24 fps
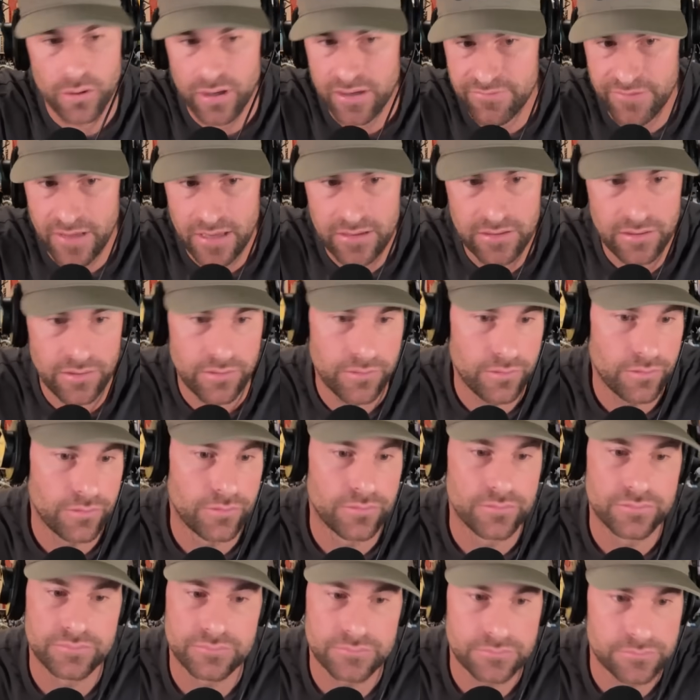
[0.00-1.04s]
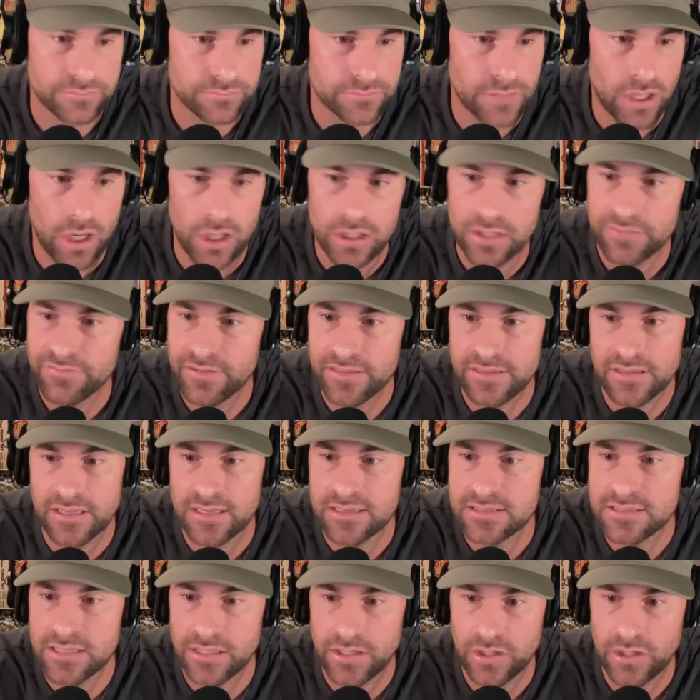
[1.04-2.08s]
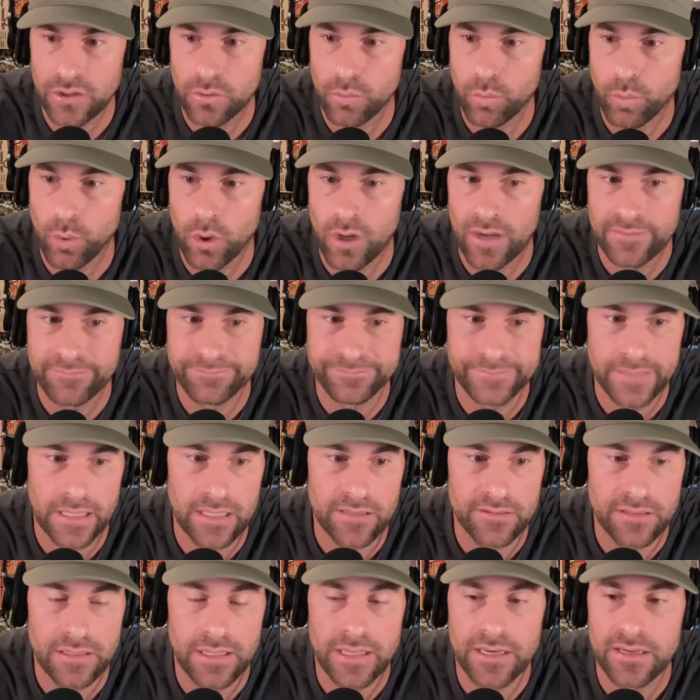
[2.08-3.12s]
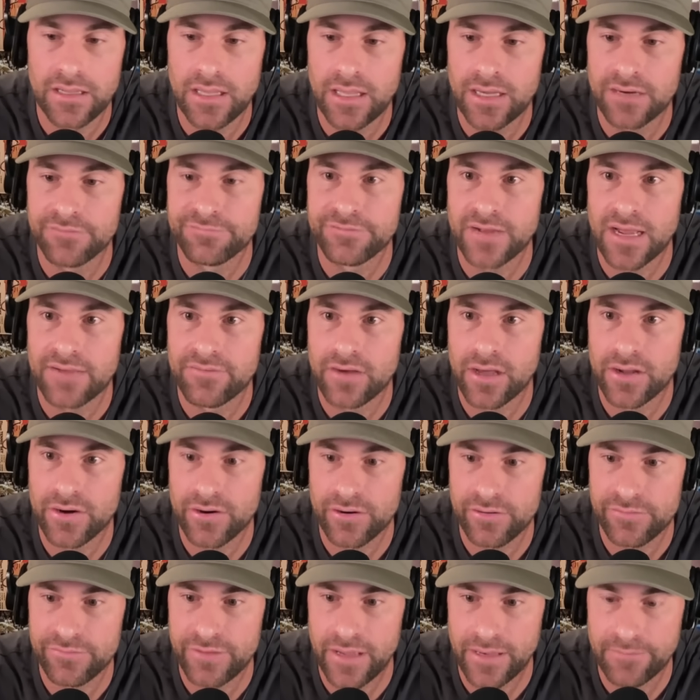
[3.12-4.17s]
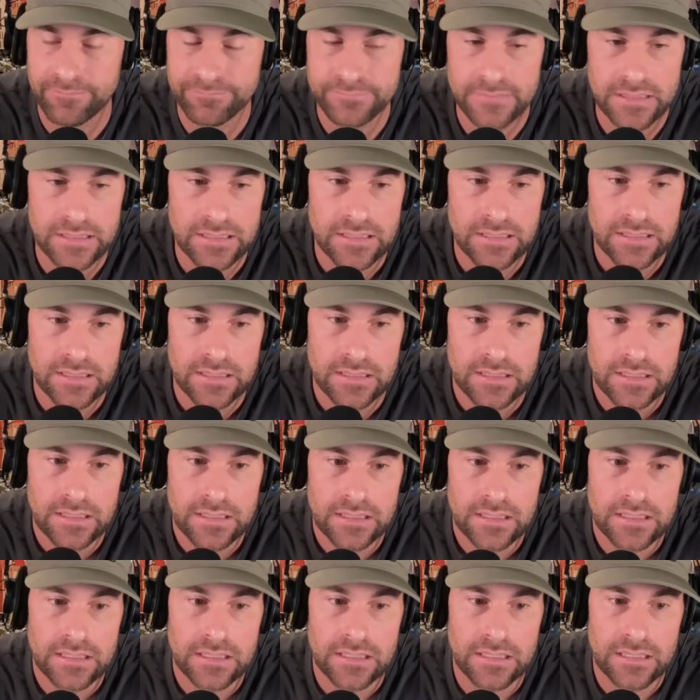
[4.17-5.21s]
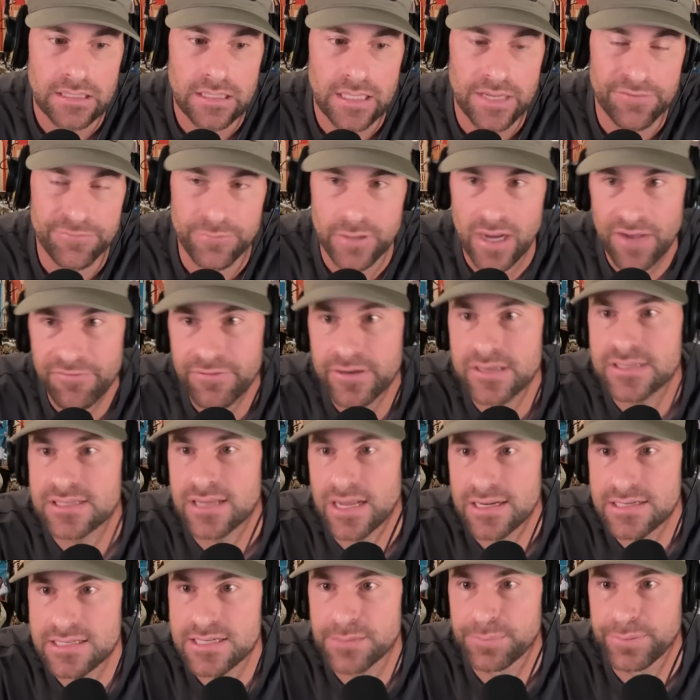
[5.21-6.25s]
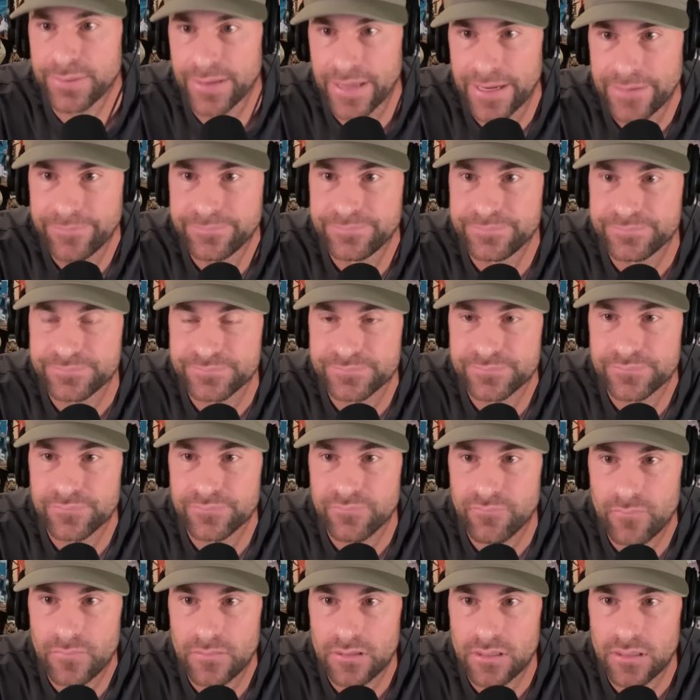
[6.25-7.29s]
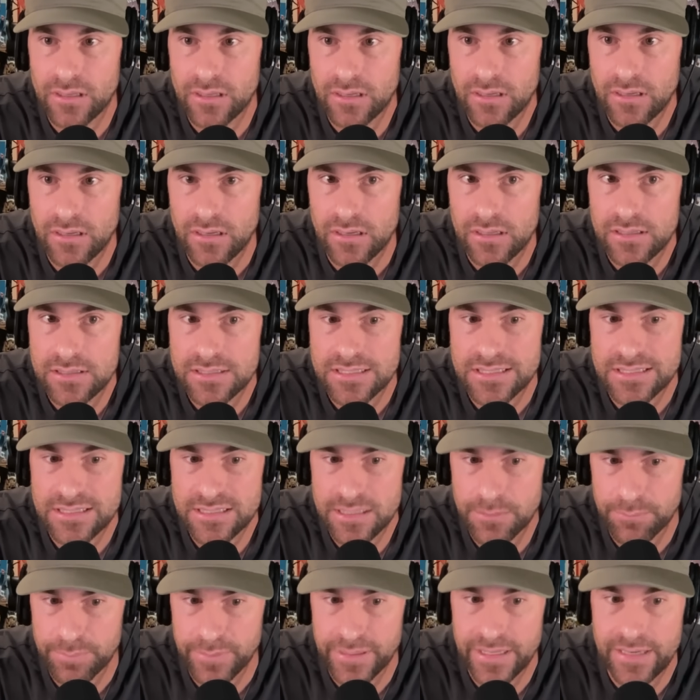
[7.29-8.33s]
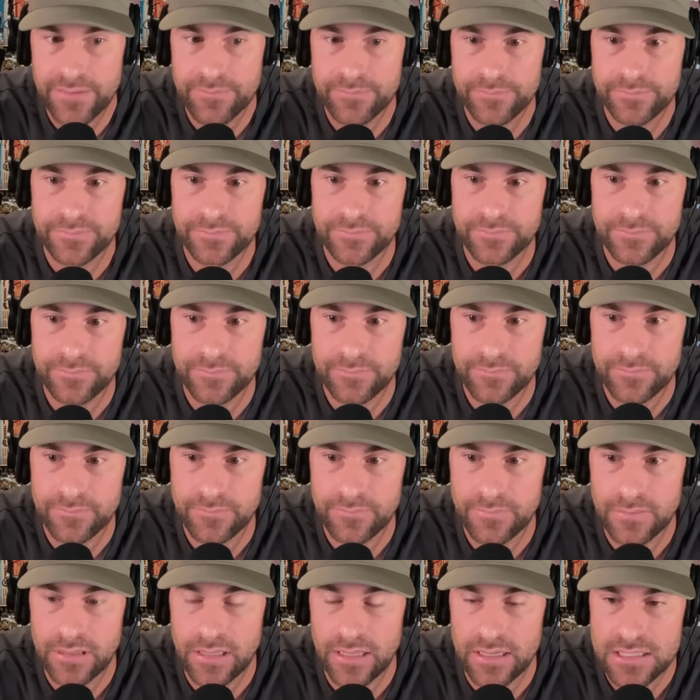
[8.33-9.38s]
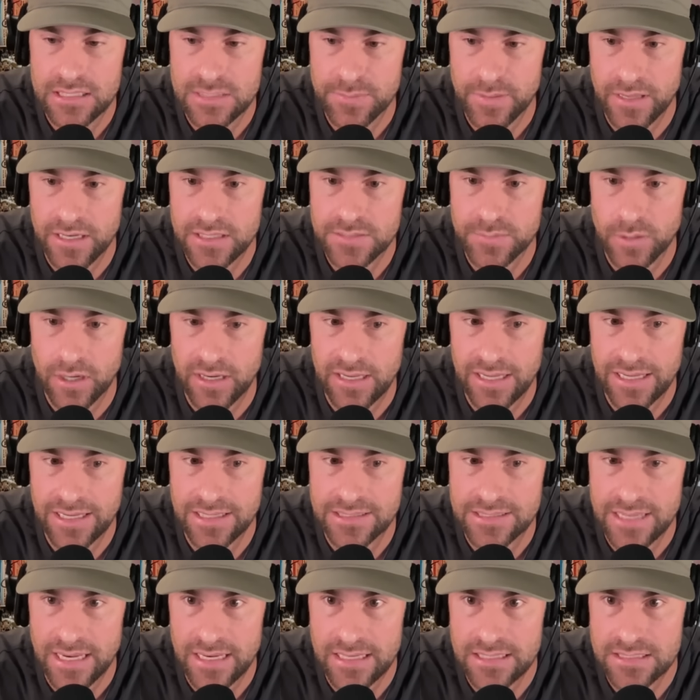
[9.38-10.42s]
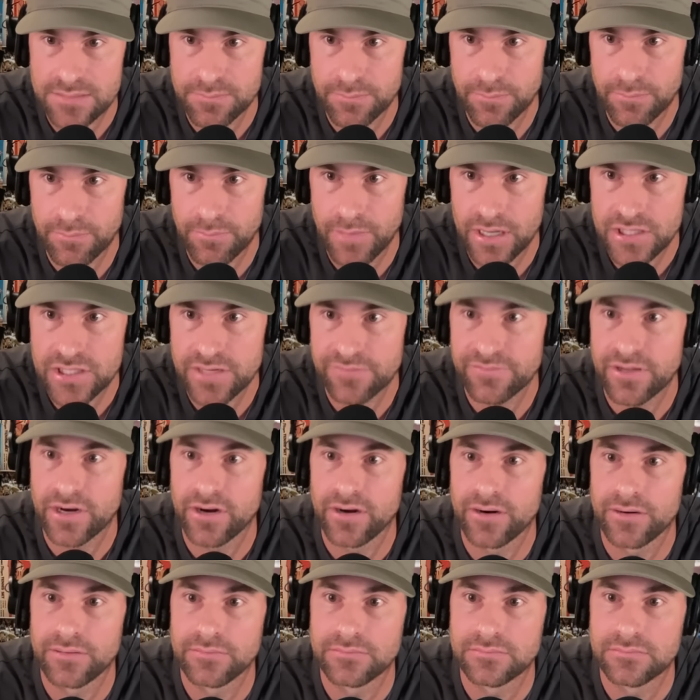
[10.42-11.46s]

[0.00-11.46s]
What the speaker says: venue, all of the things that you want in a 500 event. If Rafa decides to play, simply in a Spanish market, he can take as much of their